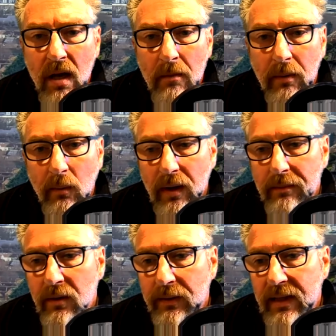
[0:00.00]
But what I'm
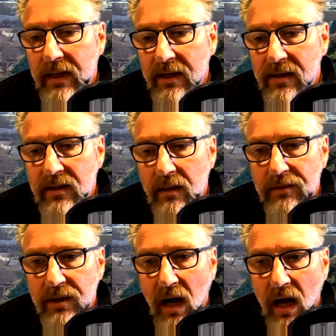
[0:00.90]
doing here is I'm
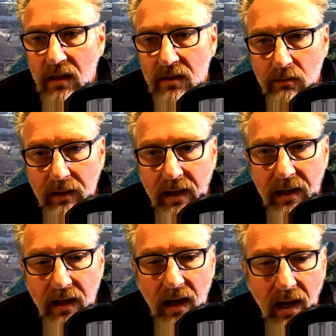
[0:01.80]
just
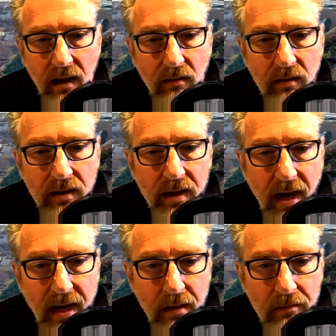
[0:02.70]
reading out the
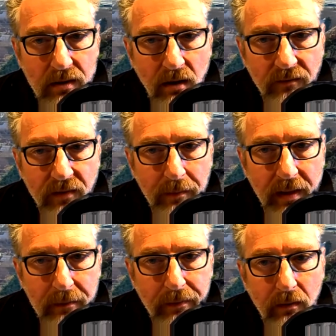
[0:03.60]
names of the
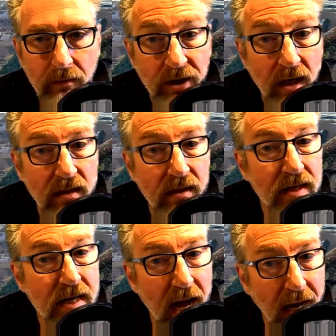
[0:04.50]
people, just the
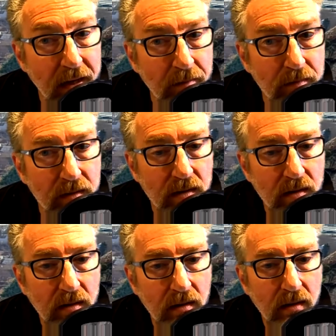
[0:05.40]
names
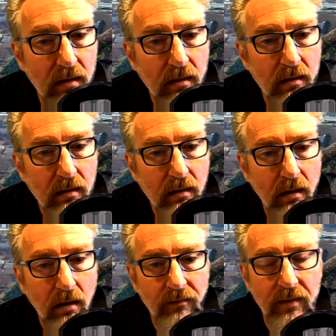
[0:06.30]

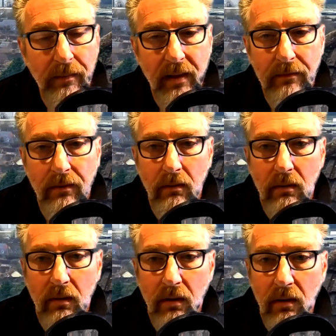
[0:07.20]
of the people
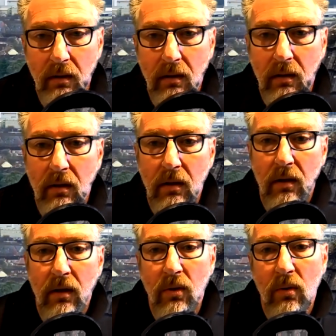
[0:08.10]

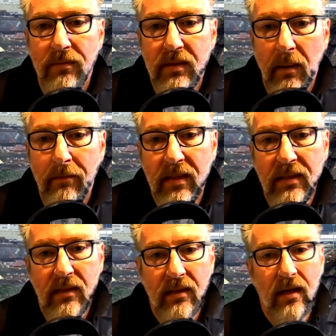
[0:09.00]
who have
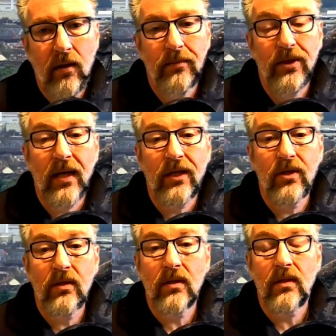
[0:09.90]
submitted their
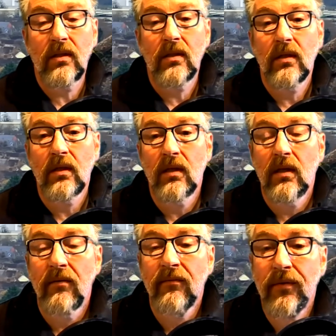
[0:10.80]
objections
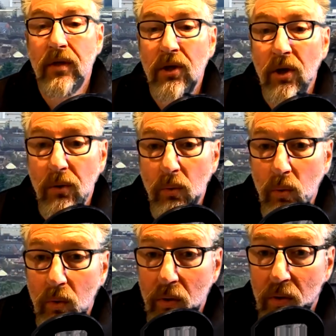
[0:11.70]
for you,
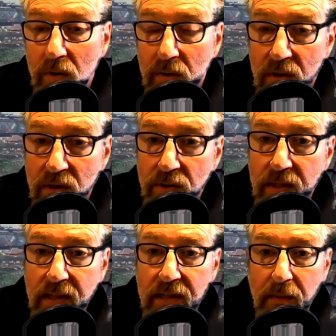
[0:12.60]
the
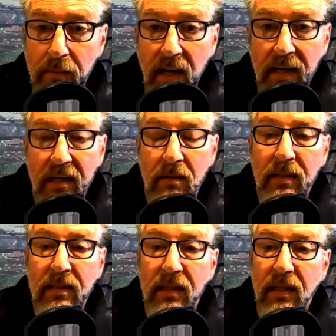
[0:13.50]
Strategic Planning
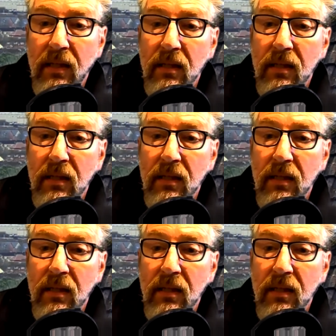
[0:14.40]
Committee,